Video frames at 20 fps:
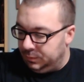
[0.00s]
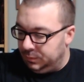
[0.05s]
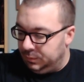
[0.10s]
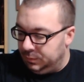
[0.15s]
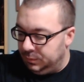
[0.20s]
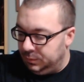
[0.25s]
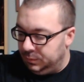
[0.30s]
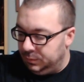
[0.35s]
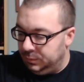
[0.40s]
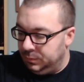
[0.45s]

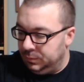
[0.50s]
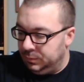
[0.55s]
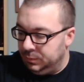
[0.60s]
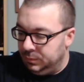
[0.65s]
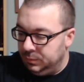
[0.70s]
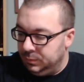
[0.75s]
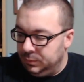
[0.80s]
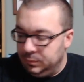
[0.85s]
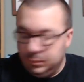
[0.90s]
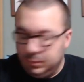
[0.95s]

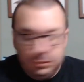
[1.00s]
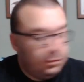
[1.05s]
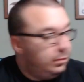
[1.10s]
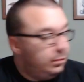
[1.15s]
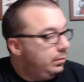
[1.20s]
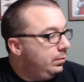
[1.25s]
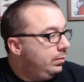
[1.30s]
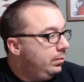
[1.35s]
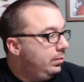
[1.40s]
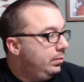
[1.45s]

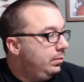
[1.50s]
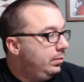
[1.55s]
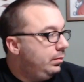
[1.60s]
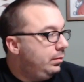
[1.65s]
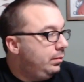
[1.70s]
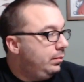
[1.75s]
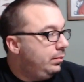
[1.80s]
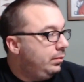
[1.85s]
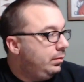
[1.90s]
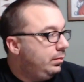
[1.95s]

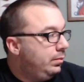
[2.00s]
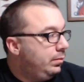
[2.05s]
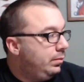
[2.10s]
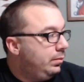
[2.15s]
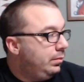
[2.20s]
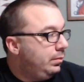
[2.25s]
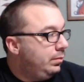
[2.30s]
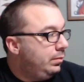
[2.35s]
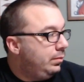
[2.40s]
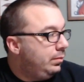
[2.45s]

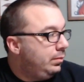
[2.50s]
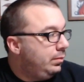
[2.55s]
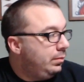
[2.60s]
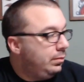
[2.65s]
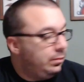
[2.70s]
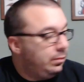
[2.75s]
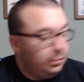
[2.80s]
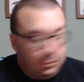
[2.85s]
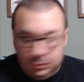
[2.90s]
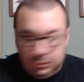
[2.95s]

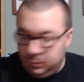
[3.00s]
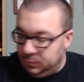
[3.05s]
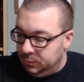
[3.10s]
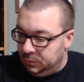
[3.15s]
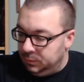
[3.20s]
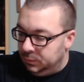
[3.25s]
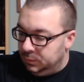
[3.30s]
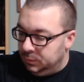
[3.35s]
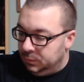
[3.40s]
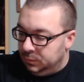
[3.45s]

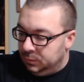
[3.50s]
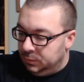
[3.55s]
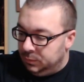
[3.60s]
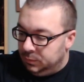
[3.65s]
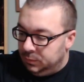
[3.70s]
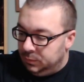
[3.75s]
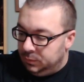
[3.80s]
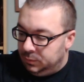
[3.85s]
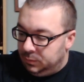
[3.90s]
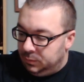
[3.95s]

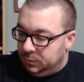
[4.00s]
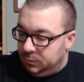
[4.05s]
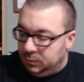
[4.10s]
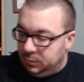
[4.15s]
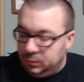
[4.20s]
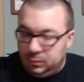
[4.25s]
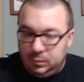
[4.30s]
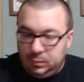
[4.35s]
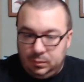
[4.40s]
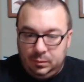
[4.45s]

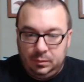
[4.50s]
(silent)